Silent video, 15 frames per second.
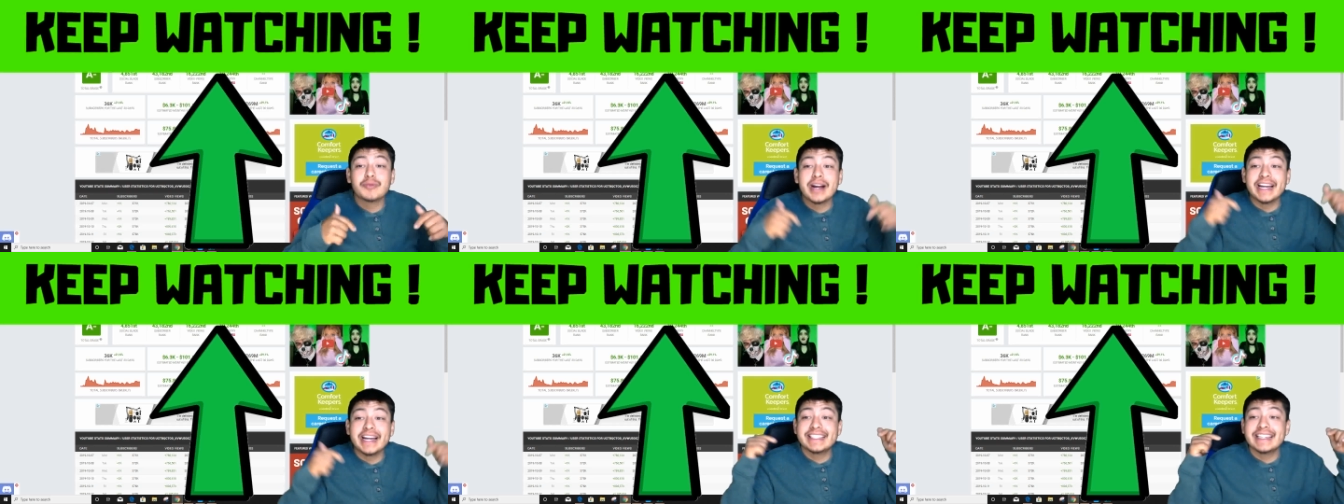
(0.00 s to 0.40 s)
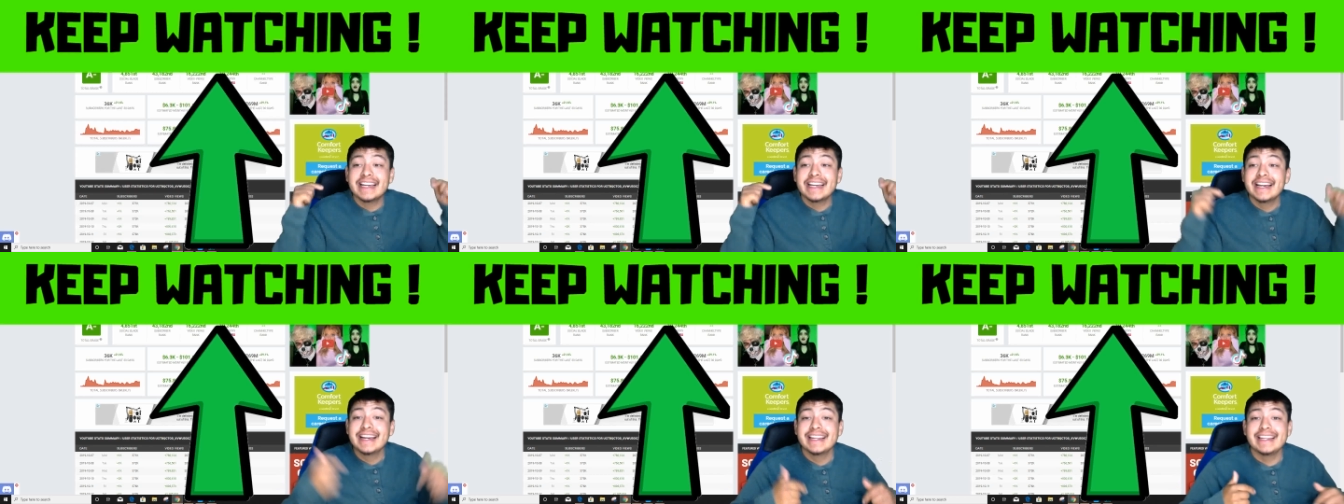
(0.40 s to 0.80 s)
right
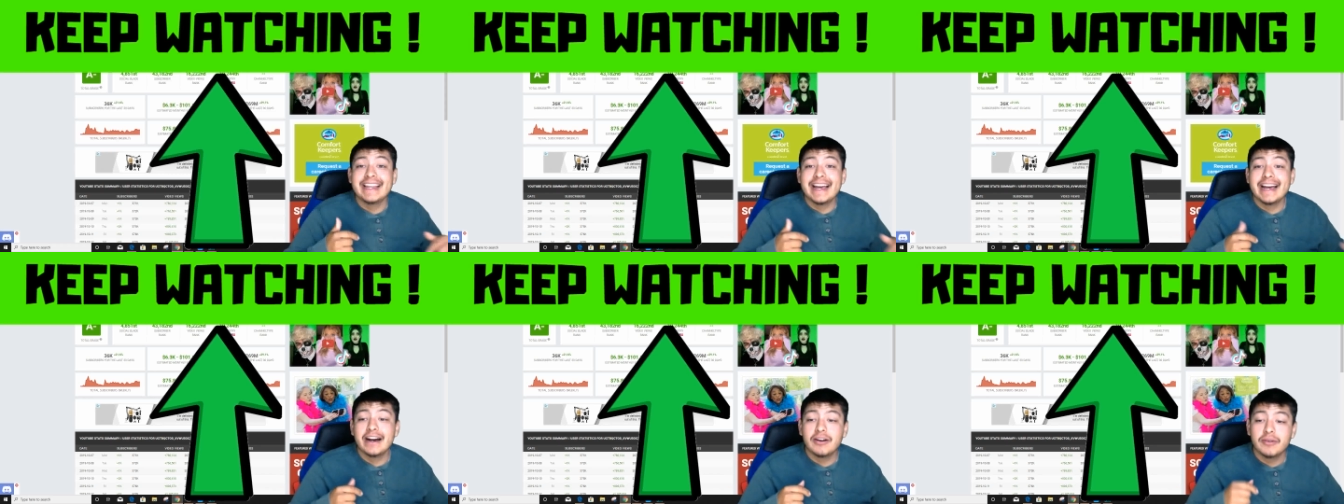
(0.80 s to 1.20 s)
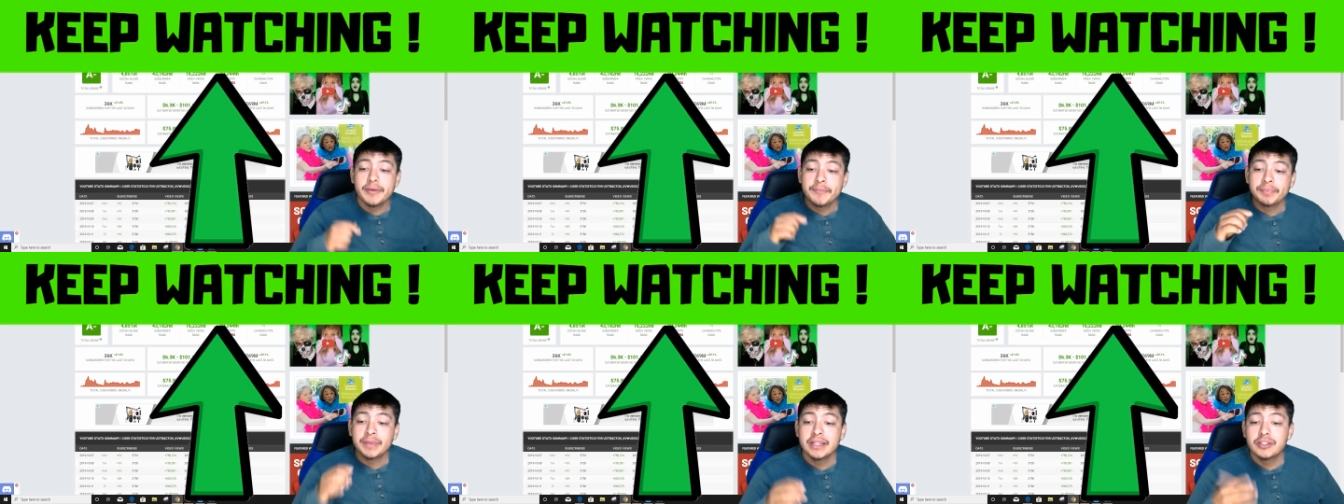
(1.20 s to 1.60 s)
now.
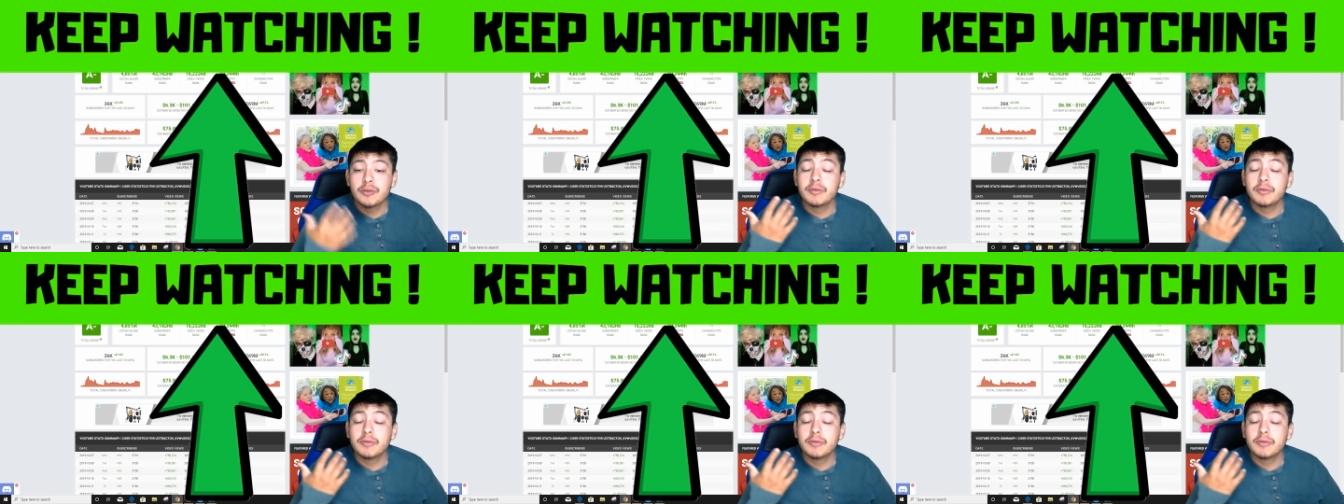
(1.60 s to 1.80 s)
So what we're